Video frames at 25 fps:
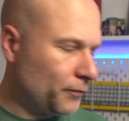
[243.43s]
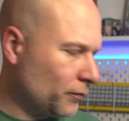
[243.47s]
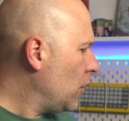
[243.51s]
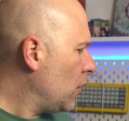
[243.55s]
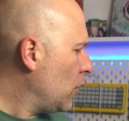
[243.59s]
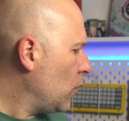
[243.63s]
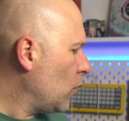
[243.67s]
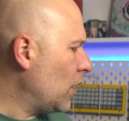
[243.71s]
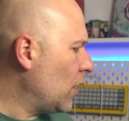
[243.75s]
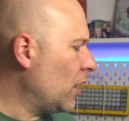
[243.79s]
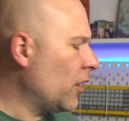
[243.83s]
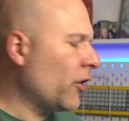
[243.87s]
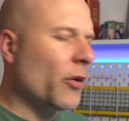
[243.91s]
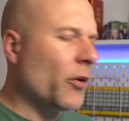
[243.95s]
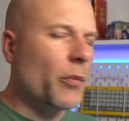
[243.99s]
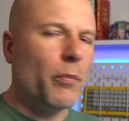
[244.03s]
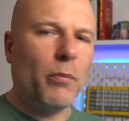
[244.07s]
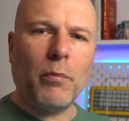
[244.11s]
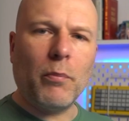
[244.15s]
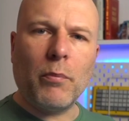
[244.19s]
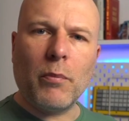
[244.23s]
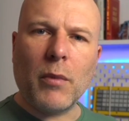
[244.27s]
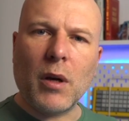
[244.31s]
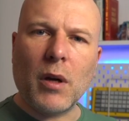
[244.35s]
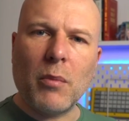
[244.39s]
while the
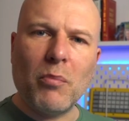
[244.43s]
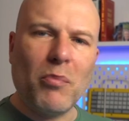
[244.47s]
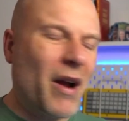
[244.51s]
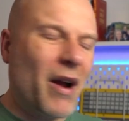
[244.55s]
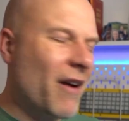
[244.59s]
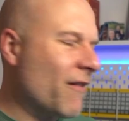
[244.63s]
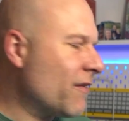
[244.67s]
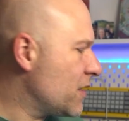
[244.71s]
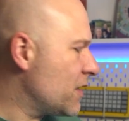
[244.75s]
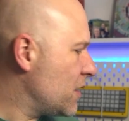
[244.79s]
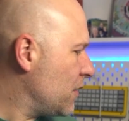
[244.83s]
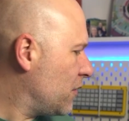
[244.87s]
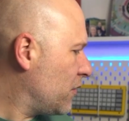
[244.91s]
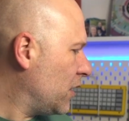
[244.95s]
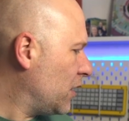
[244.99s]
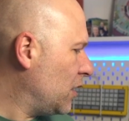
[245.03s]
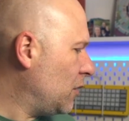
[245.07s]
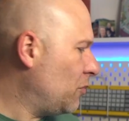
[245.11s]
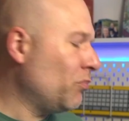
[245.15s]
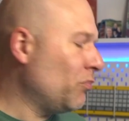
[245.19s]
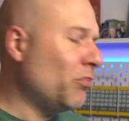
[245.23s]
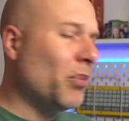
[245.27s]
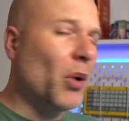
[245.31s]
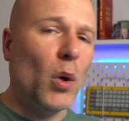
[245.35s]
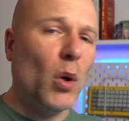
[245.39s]
comparatively
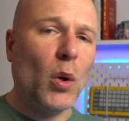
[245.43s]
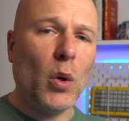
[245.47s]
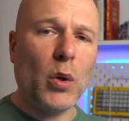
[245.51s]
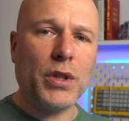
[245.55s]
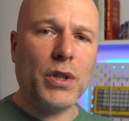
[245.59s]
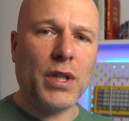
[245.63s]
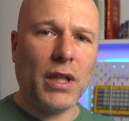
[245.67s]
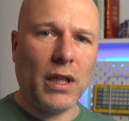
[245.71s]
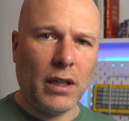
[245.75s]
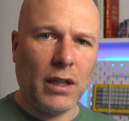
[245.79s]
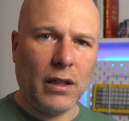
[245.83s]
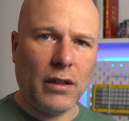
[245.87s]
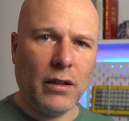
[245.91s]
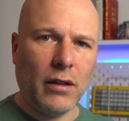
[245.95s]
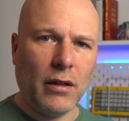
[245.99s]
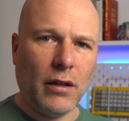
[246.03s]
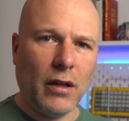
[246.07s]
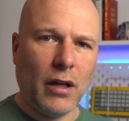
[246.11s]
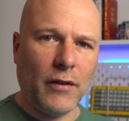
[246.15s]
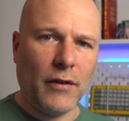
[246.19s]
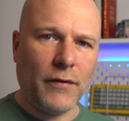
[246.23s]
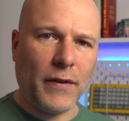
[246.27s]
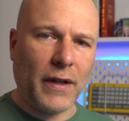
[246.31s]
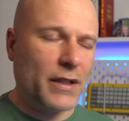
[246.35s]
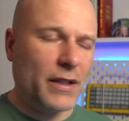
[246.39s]
porty
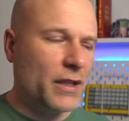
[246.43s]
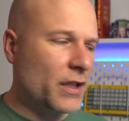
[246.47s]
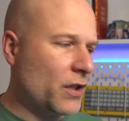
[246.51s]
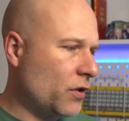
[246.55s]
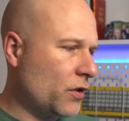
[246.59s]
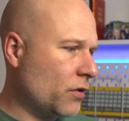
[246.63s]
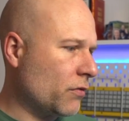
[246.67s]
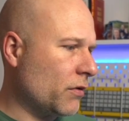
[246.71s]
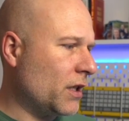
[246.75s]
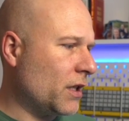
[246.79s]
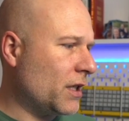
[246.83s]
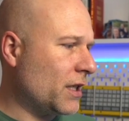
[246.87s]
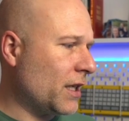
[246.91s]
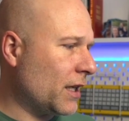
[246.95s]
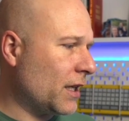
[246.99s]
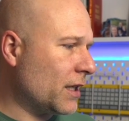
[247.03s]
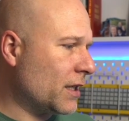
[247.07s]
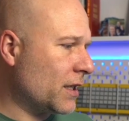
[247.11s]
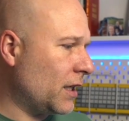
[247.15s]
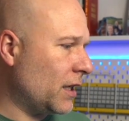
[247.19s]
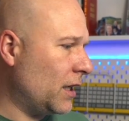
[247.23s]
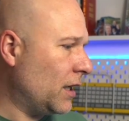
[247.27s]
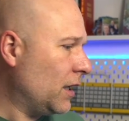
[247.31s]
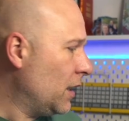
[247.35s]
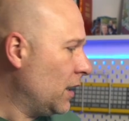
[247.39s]
Advantage
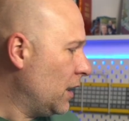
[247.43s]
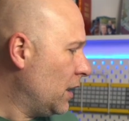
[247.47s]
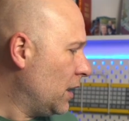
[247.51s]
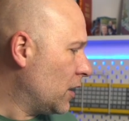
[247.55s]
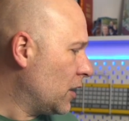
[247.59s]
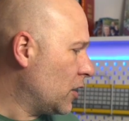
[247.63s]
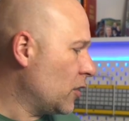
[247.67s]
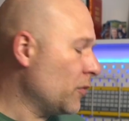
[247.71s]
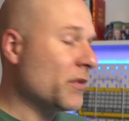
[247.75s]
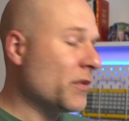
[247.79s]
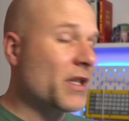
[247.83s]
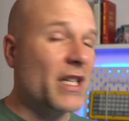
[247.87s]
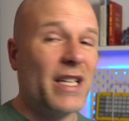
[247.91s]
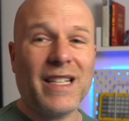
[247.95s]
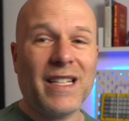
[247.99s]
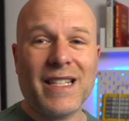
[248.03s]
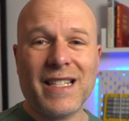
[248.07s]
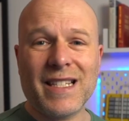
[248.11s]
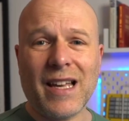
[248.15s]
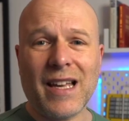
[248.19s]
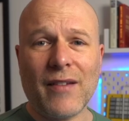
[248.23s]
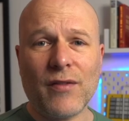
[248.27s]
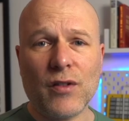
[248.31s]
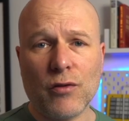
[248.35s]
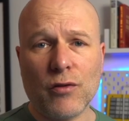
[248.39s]
360 comes in at
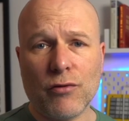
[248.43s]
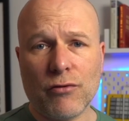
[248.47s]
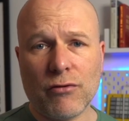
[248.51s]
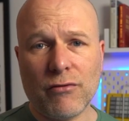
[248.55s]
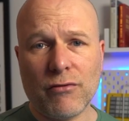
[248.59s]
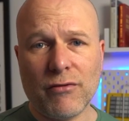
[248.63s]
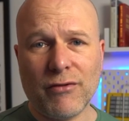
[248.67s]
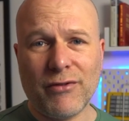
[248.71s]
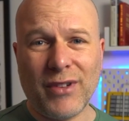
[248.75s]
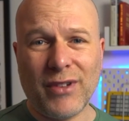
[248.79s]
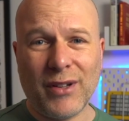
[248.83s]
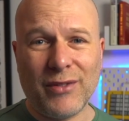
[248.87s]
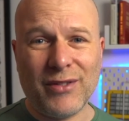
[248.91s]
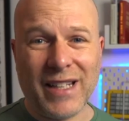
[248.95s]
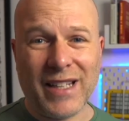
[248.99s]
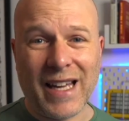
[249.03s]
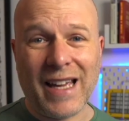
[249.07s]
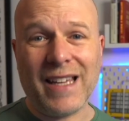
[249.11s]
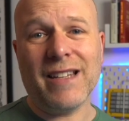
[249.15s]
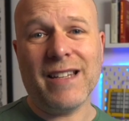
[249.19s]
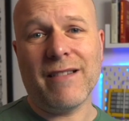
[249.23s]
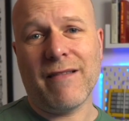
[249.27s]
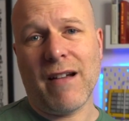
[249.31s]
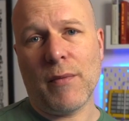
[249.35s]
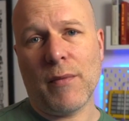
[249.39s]

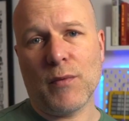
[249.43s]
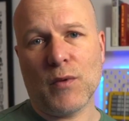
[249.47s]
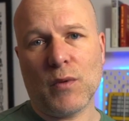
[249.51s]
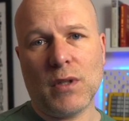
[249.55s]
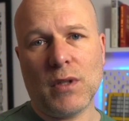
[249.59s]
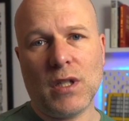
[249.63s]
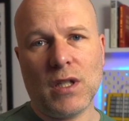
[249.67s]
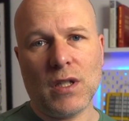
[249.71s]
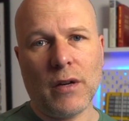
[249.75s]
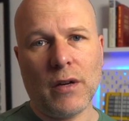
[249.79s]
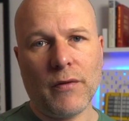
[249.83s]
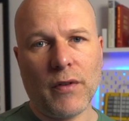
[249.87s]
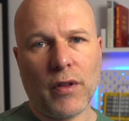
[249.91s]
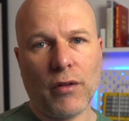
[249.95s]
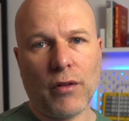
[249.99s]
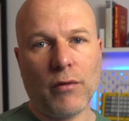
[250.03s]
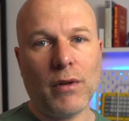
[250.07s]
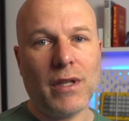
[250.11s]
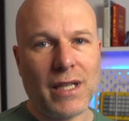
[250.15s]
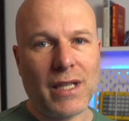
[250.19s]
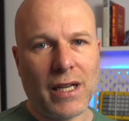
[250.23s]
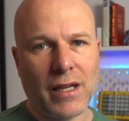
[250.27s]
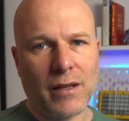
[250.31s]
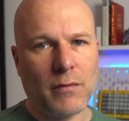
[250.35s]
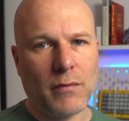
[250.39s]
758 grams, which is over 3
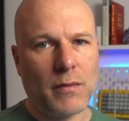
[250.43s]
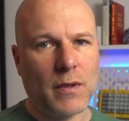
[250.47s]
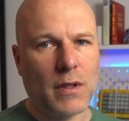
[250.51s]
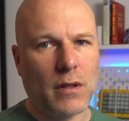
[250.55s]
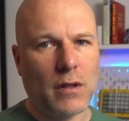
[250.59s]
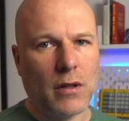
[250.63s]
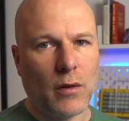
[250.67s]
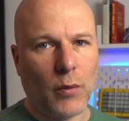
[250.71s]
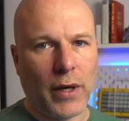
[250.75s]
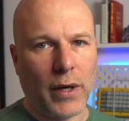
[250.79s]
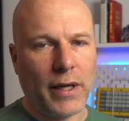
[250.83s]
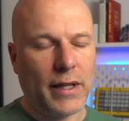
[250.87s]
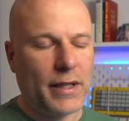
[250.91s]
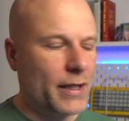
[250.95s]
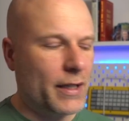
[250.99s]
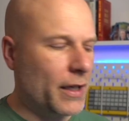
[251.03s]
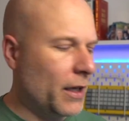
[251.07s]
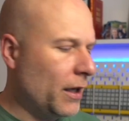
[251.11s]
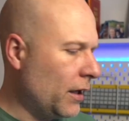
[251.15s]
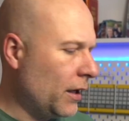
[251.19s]
times the weight.